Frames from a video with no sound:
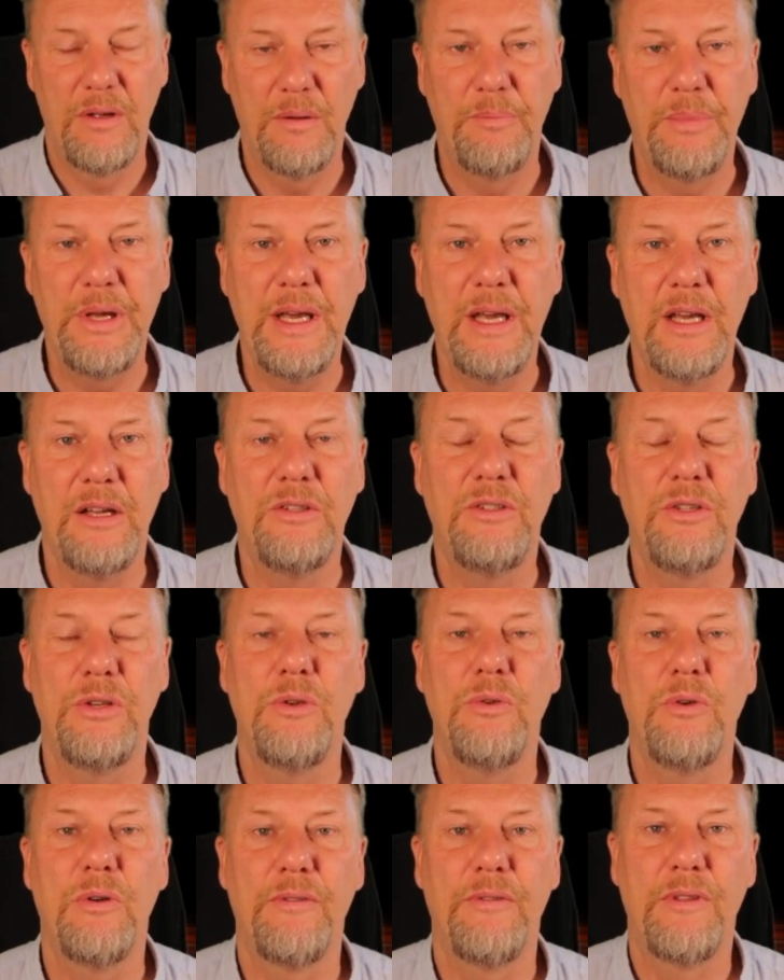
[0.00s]
being
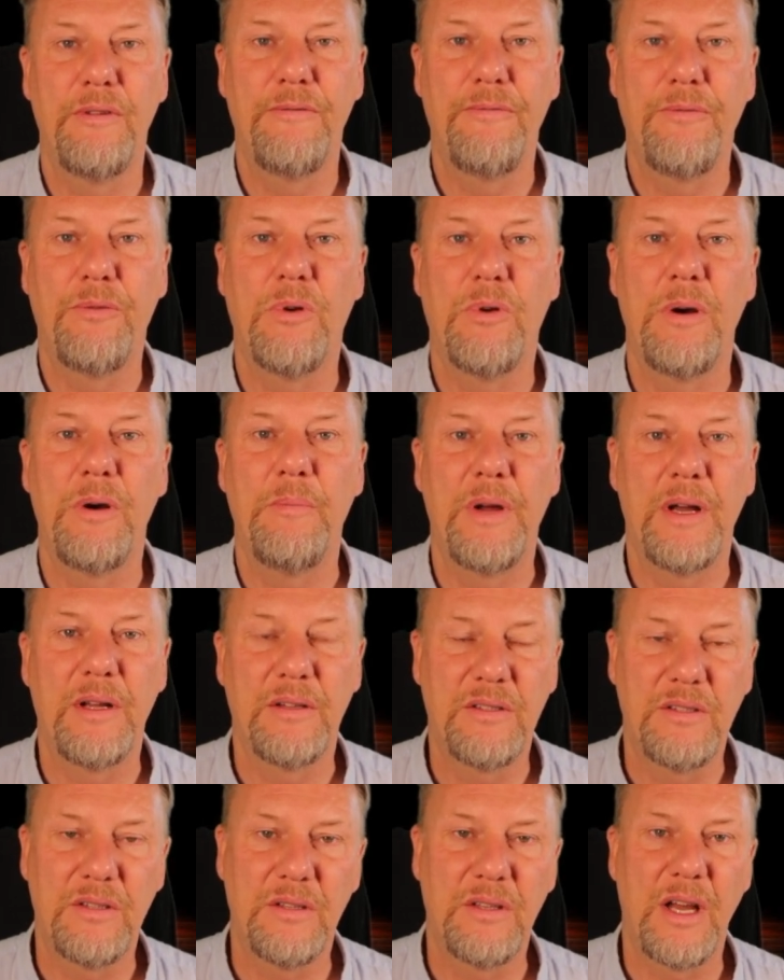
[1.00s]
two of the
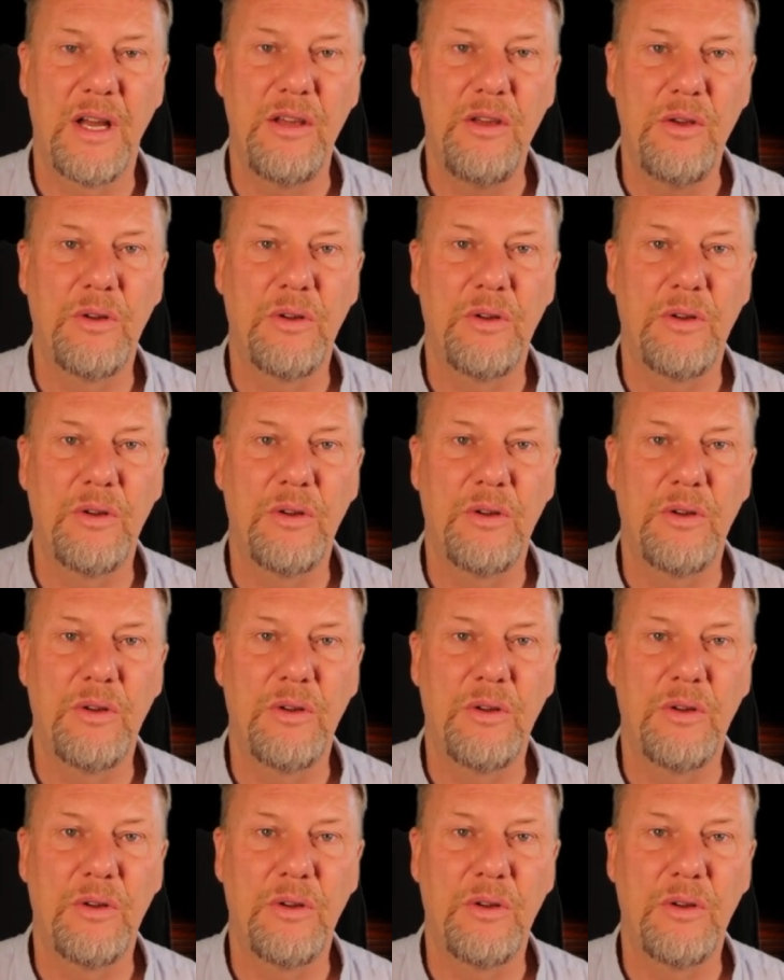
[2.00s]
formats that